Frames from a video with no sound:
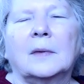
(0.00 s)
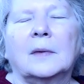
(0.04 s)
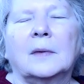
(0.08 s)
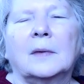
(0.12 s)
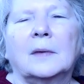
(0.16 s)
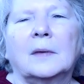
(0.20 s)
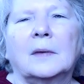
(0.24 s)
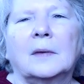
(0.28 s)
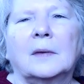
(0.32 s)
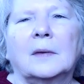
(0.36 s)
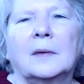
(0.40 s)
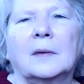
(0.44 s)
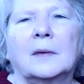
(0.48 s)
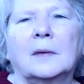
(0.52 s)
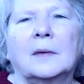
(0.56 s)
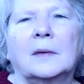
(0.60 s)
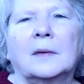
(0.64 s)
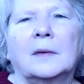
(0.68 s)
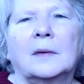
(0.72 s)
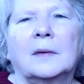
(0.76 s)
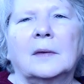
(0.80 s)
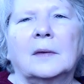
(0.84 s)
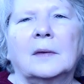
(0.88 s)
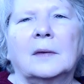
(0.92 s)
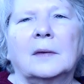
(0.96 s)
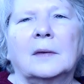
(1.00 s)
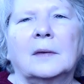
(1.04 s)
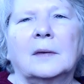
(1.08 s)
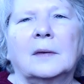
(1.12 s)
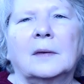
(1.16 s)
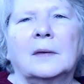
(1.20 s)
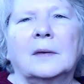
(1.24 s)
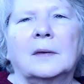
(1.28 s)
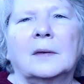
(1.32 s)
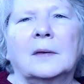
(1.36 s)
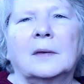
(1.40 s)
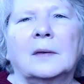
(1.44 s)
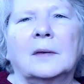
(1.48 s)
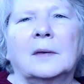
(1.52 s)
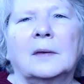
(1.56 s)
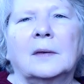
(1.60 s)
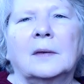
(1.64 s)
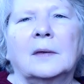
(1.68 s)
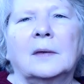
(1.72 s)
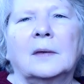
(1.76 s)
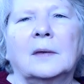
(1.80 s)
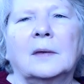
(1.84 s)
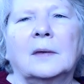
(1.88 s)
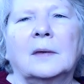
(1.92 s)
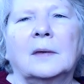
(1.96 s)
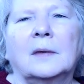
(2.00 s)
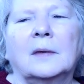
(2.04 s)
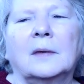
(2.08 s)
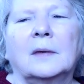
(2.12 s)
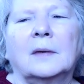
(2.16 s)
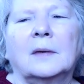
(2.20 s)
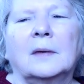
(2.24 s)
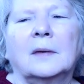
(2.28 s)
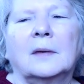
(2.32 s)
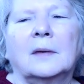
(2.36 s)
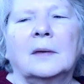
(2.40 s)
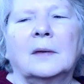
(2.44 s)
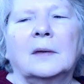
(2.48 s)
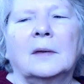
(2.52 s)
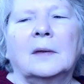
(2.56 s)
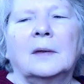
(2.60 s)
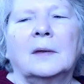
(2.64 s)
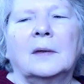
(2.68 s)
No one is speaking in this clip.